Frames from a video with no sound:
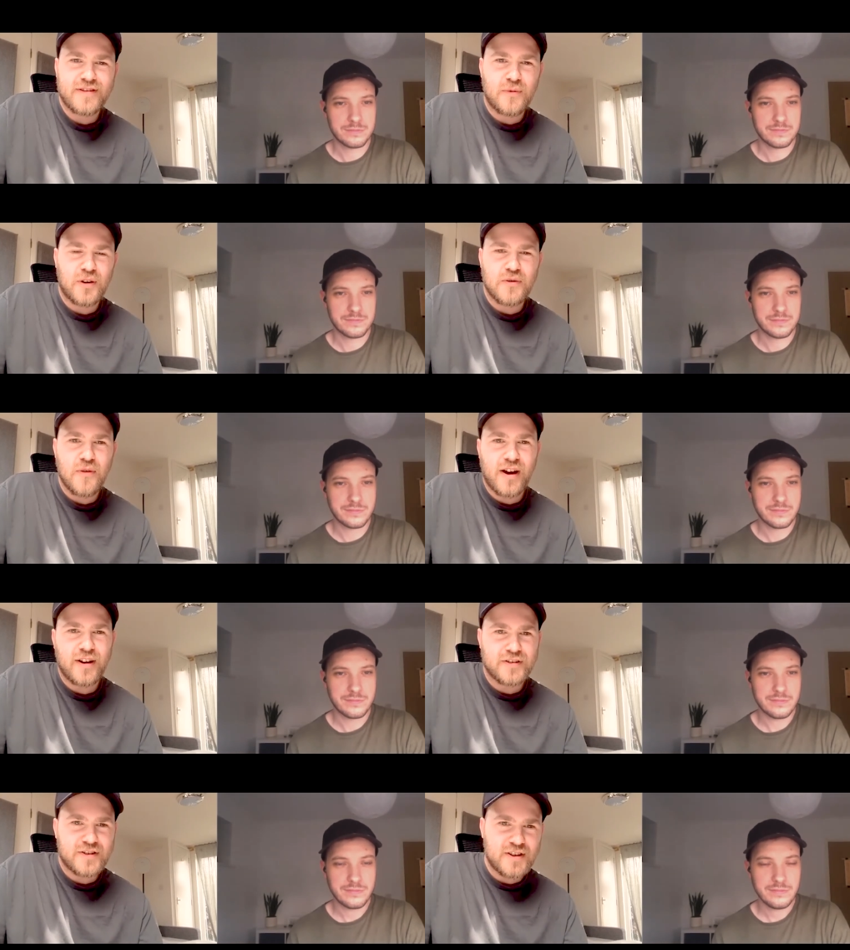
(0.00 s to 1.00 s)
Speaker 1: to what you write
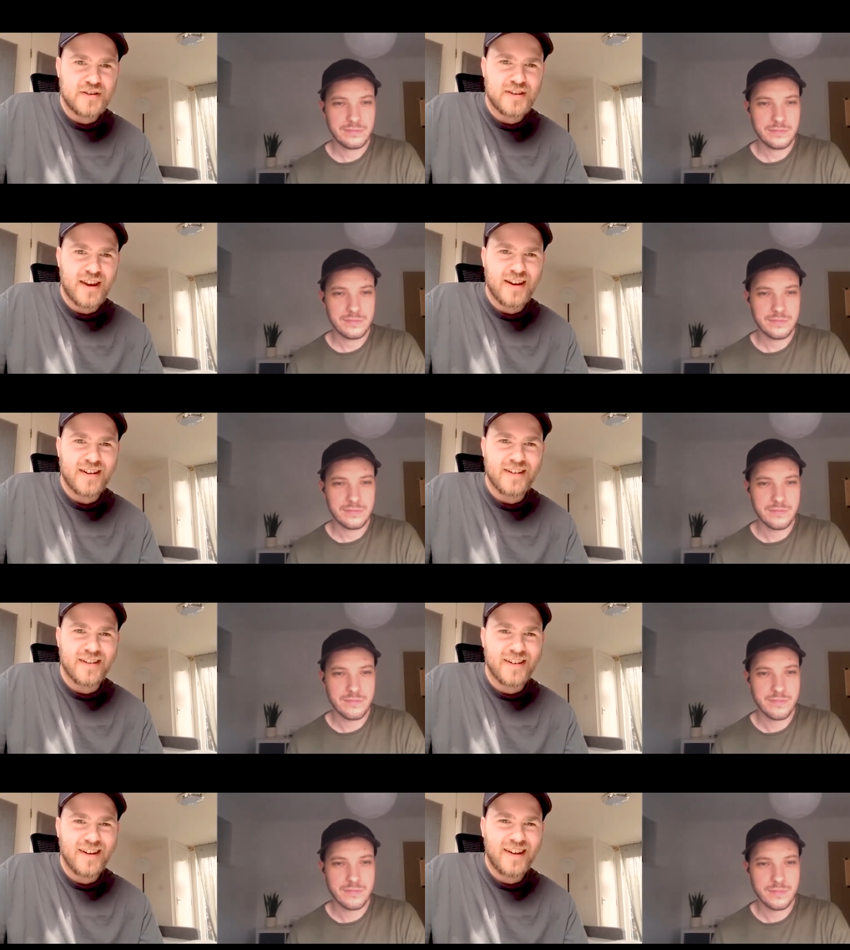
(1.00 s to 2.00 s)
on a Tuesday,
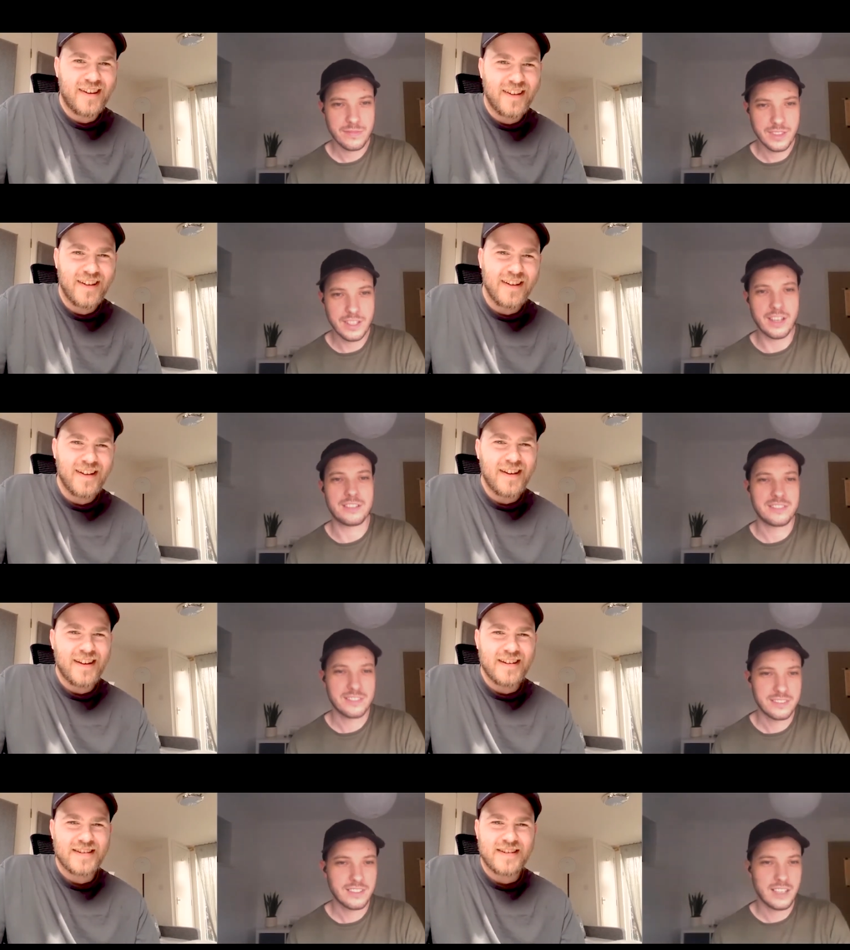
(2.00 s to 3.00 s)
and yeah,
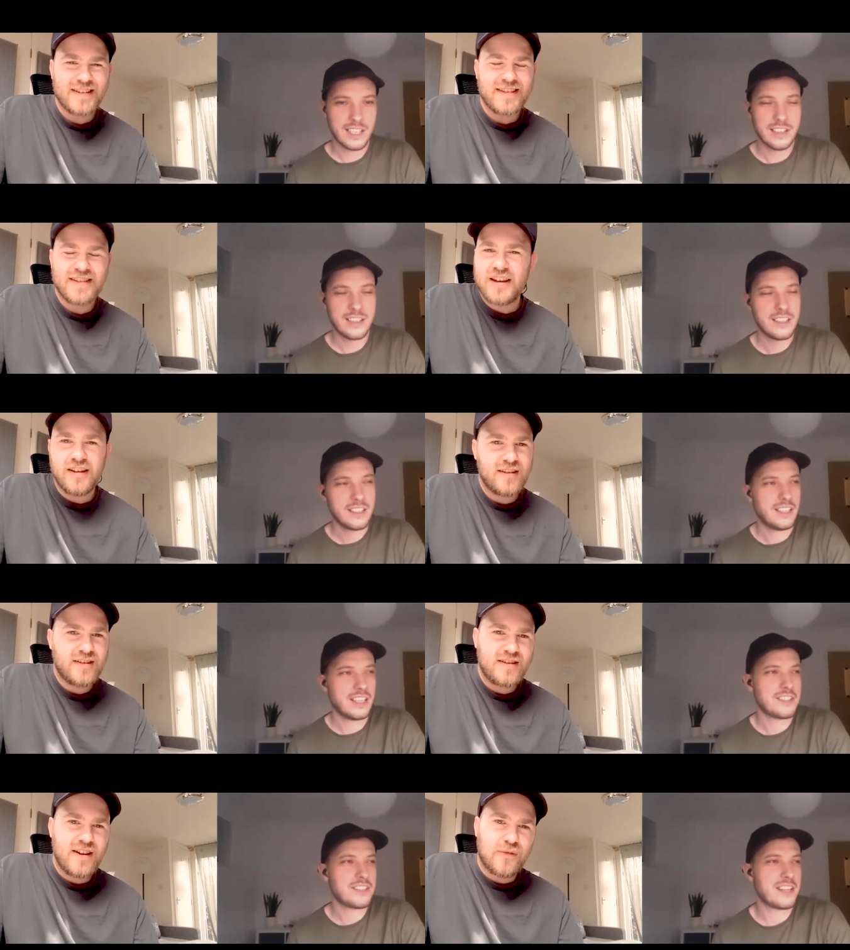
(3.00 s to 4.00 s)
I guess
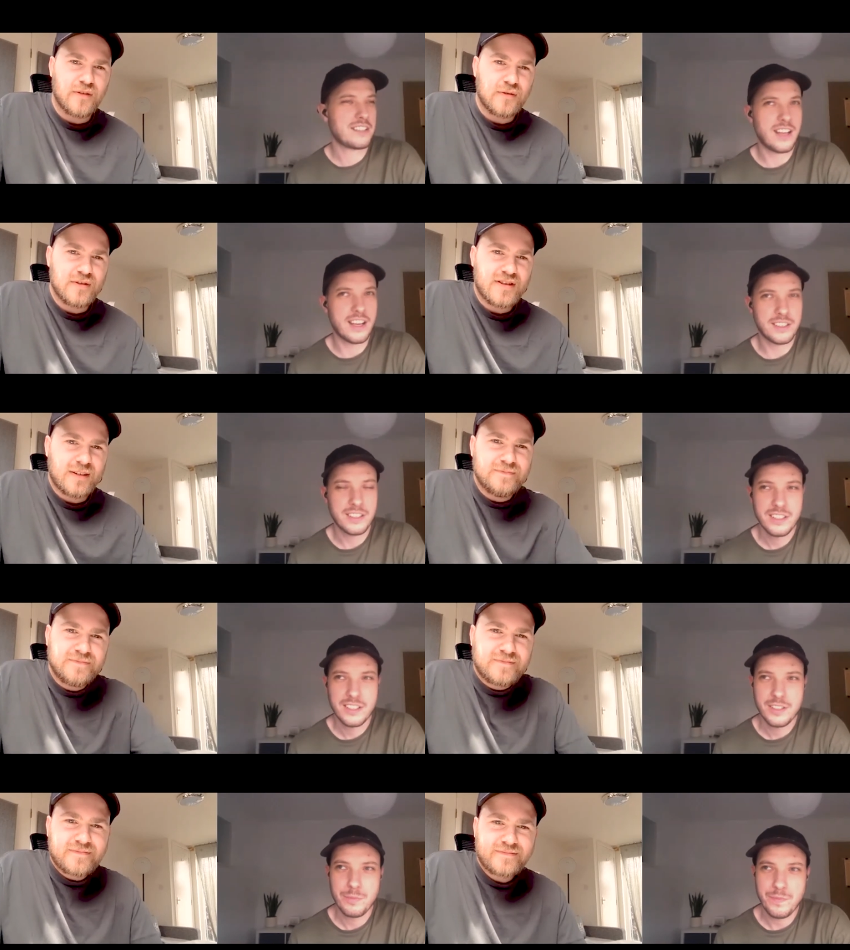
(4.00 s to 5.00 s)
I guess that's like
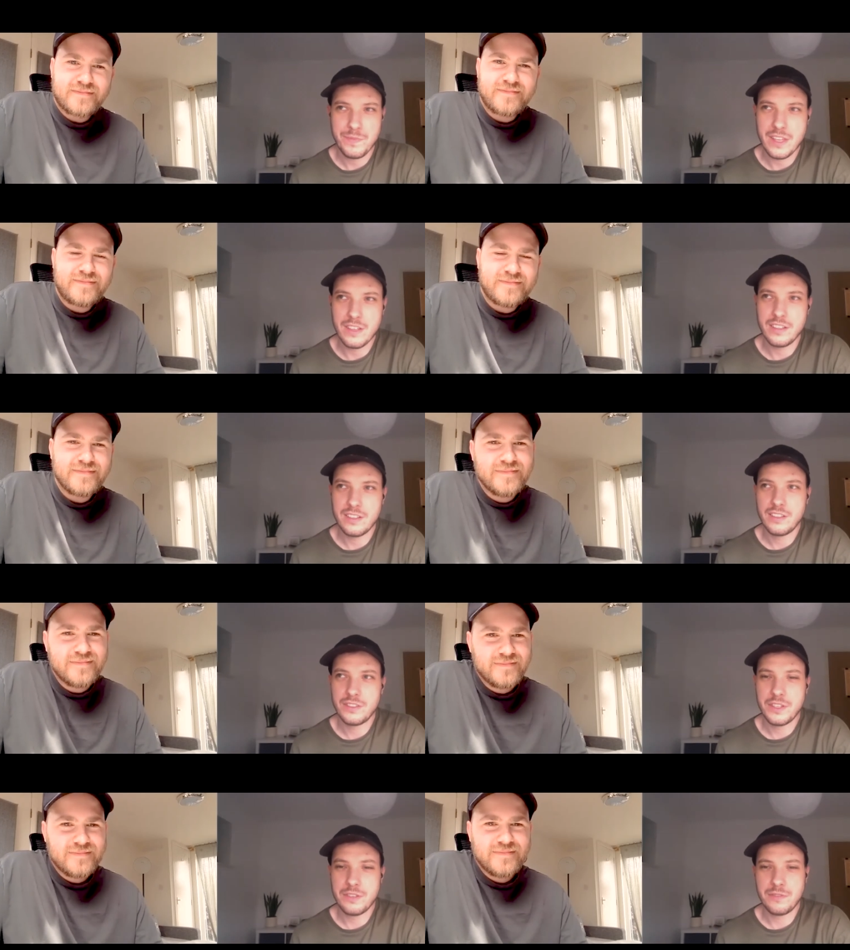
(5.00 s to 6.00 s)

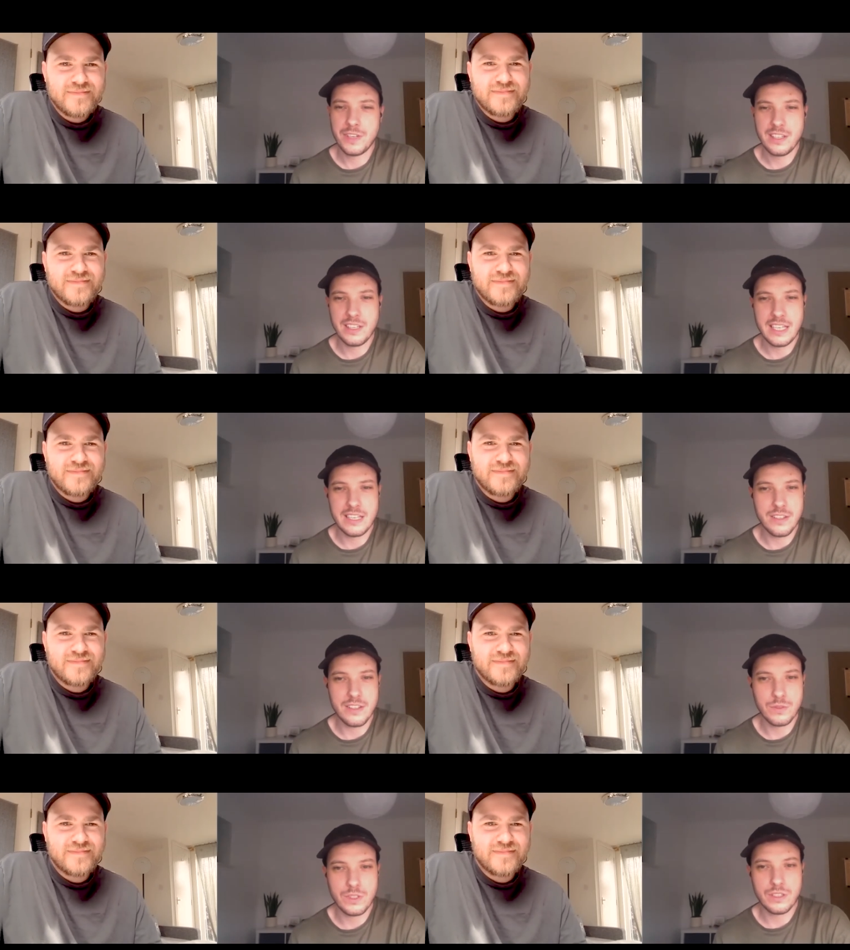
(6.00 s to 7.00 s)
Speaker 2: the funny thing is
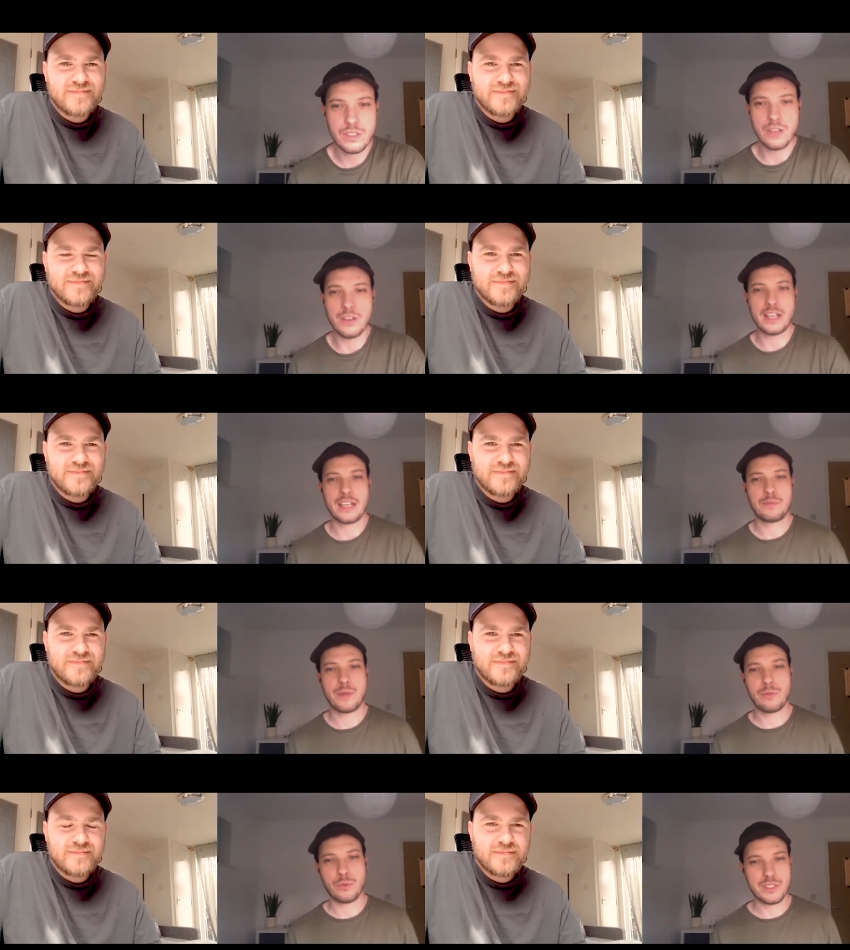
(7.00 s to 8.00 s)
that you know I guess
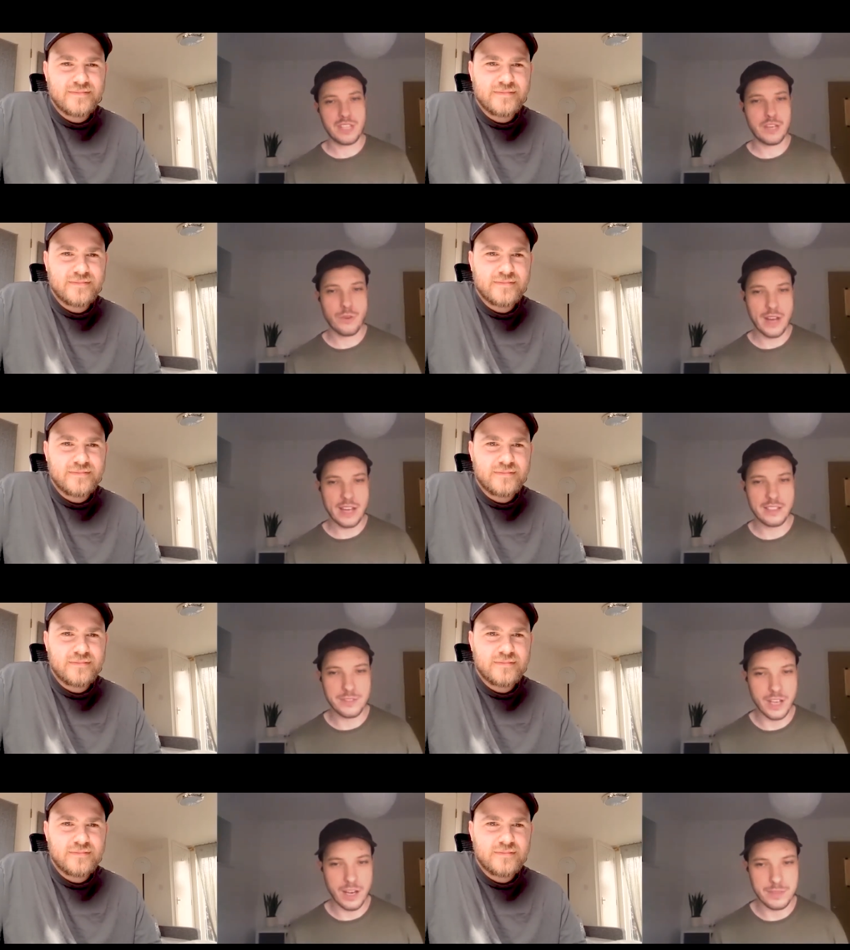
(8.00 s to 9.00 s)
people would see
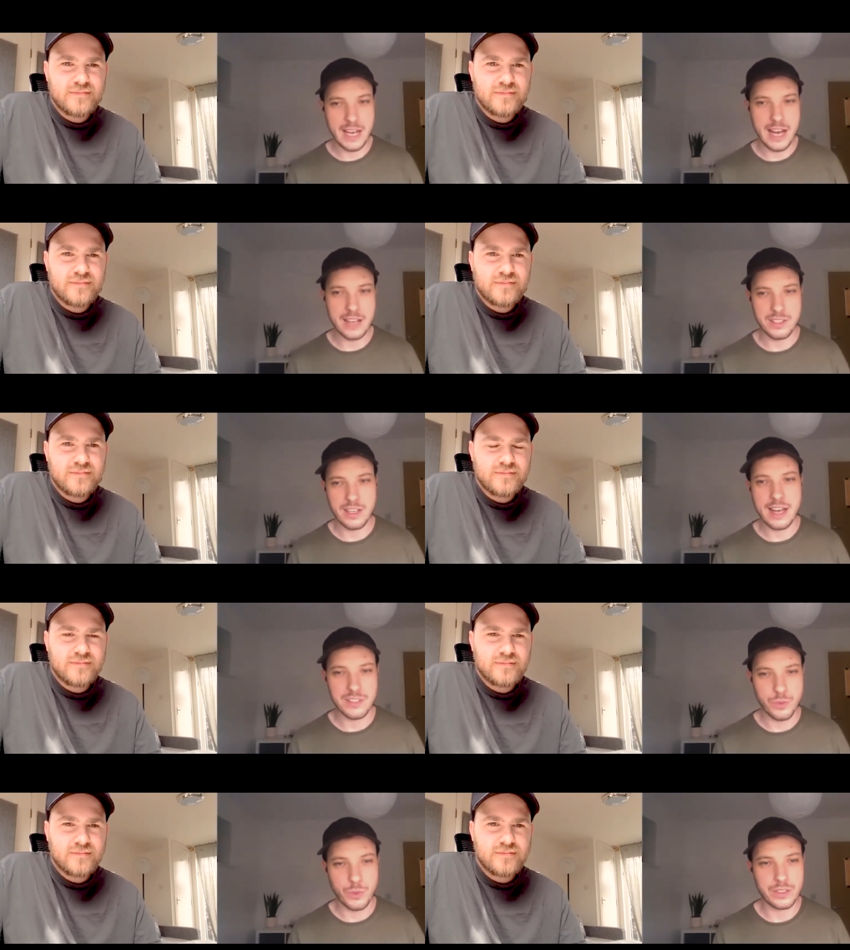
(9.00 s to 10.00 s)
creative types as
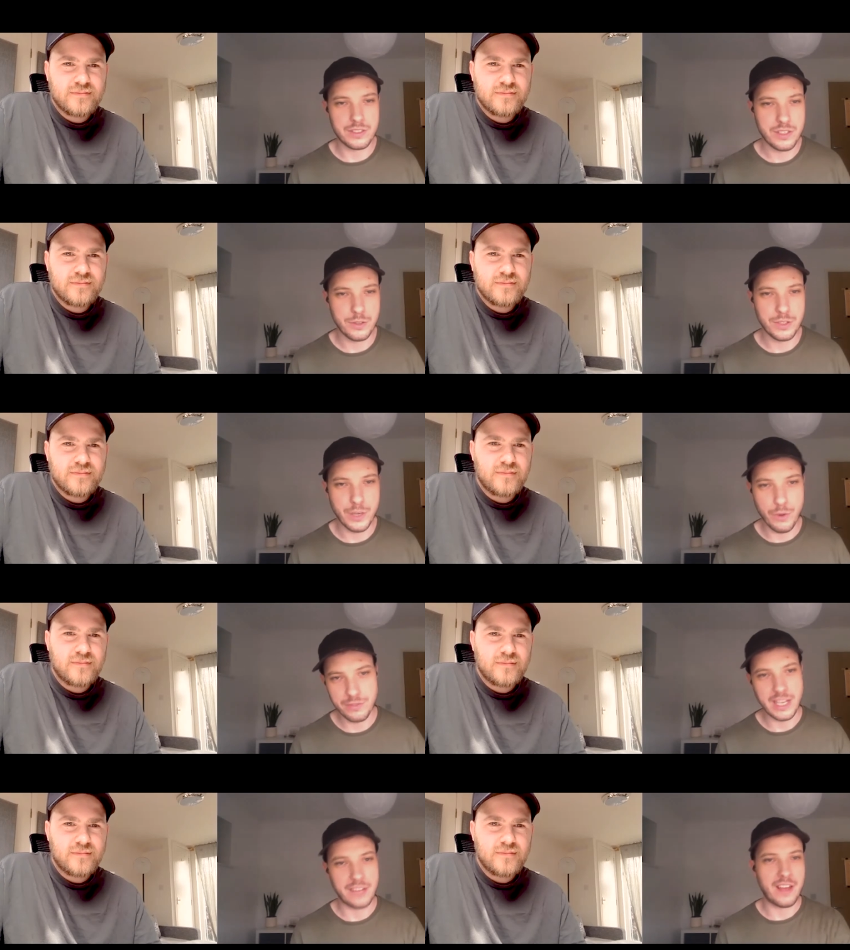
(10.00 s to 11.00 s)
as the ones who go
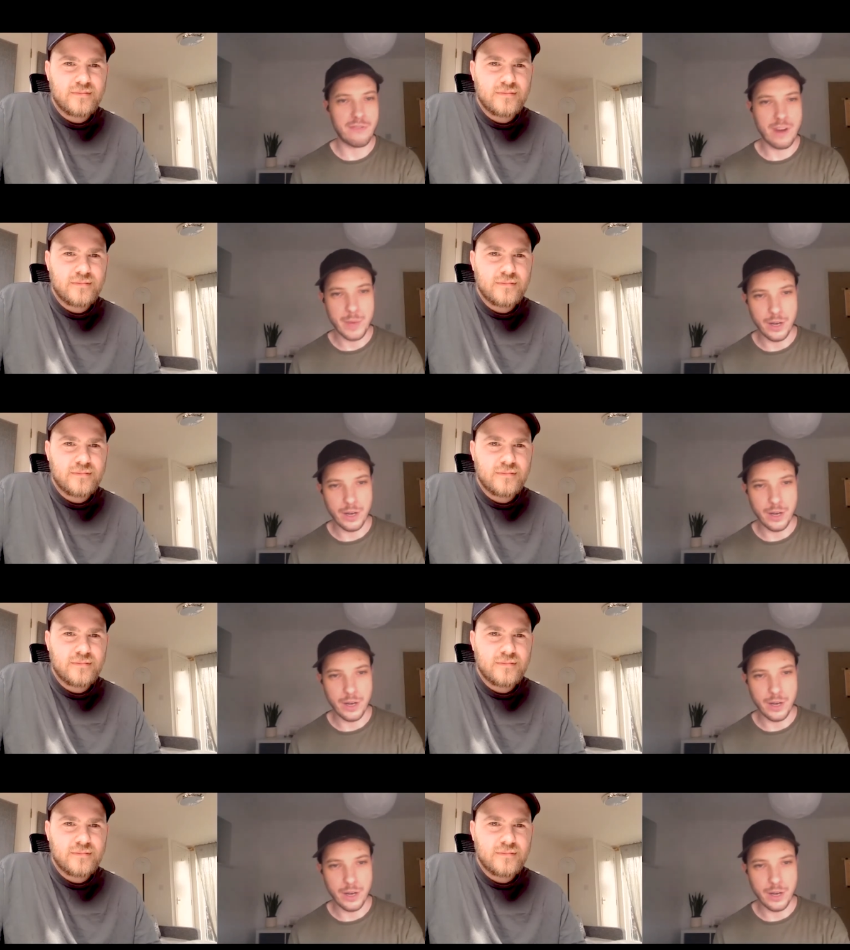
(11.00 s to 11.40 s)
off down that rabbit